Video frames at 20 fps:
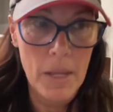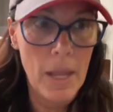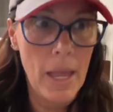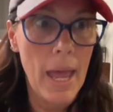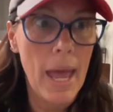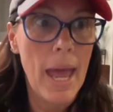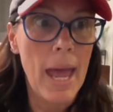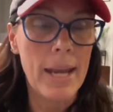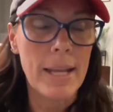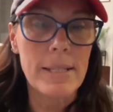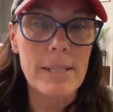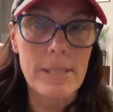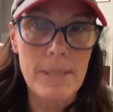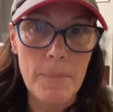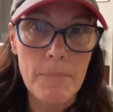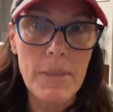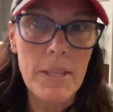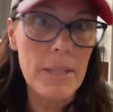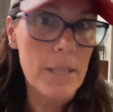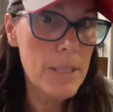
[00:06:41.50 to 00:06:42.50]
And it's
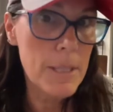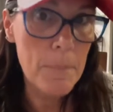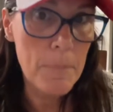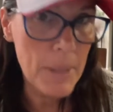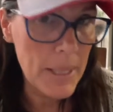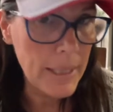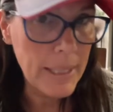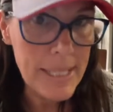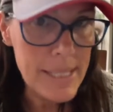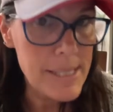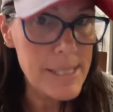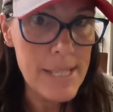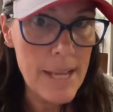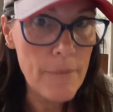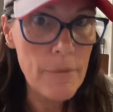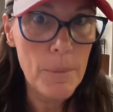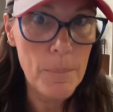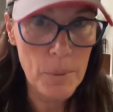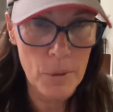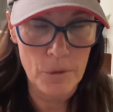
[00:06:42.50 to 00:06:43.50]
something that the police
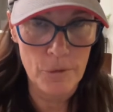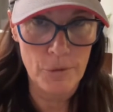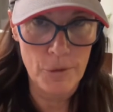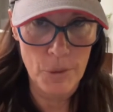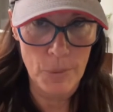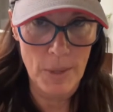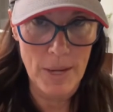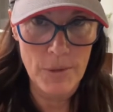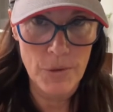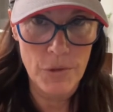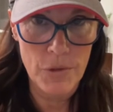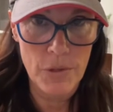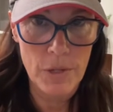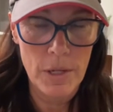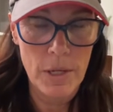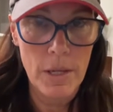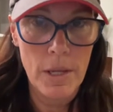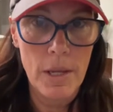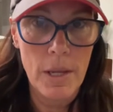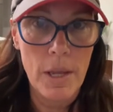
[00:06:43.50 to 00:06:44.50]
never proved to us.
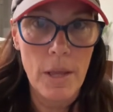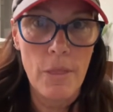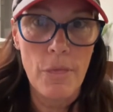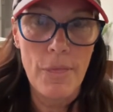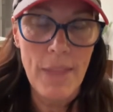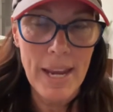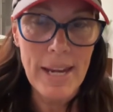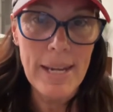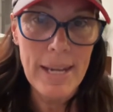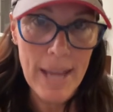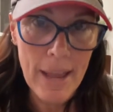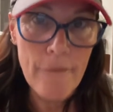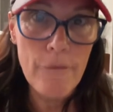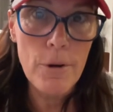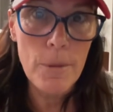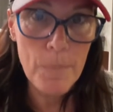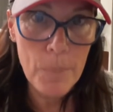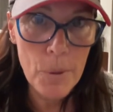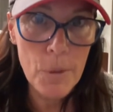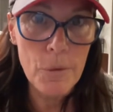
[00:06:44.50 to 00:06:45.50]
They
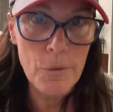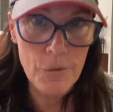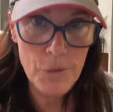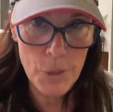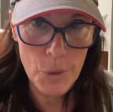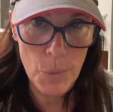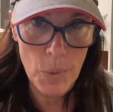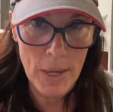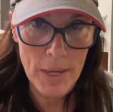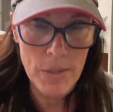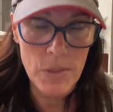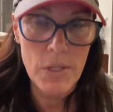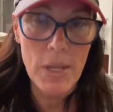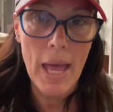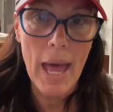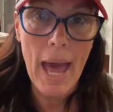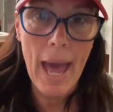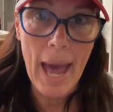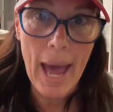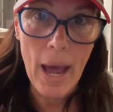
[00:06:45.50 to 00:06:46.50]
never proved to us
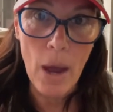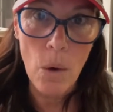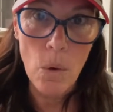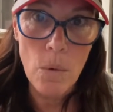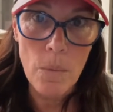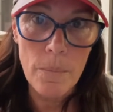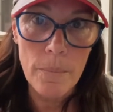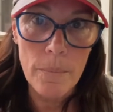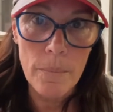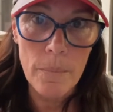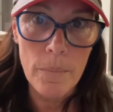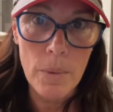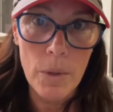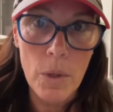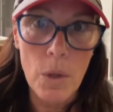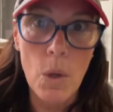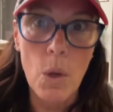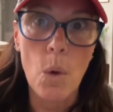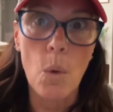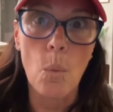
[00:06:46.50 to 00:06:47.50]
how,
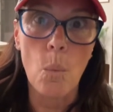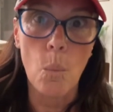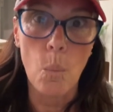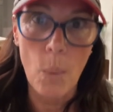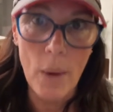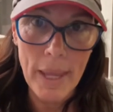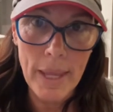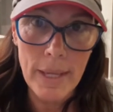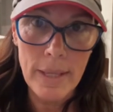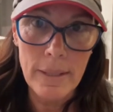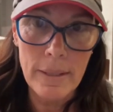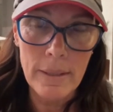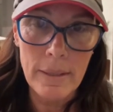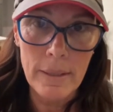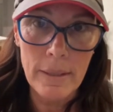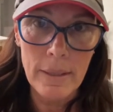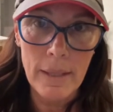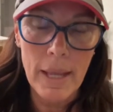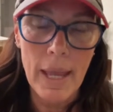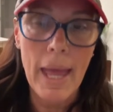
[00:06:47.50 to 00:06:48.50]
when,
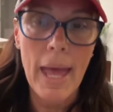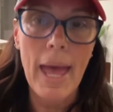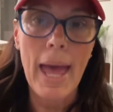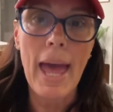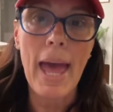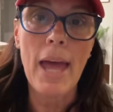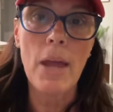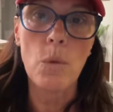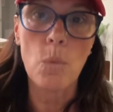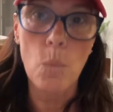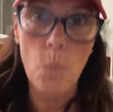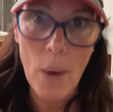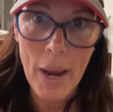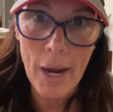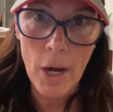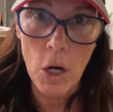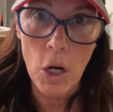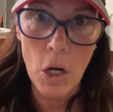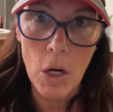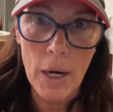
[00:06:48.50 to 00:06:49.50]
and
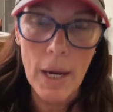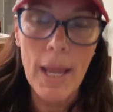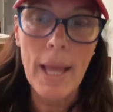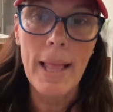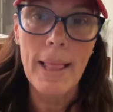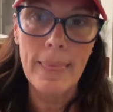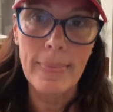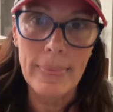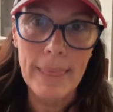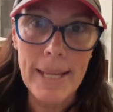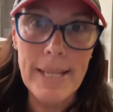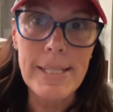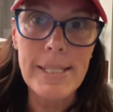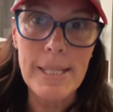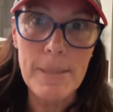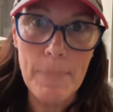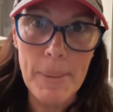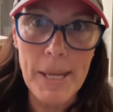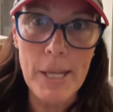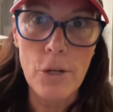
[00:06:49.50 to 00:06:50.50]
where
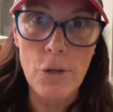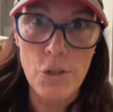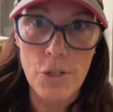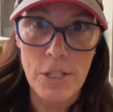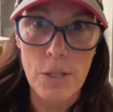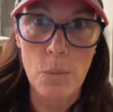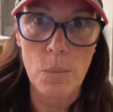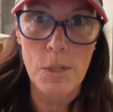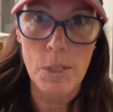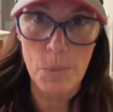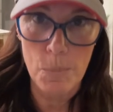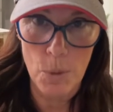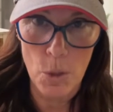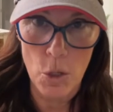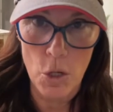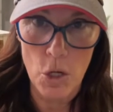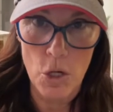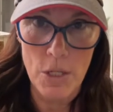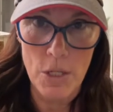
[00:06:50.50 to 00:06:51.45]
Laci Peterson was murdered.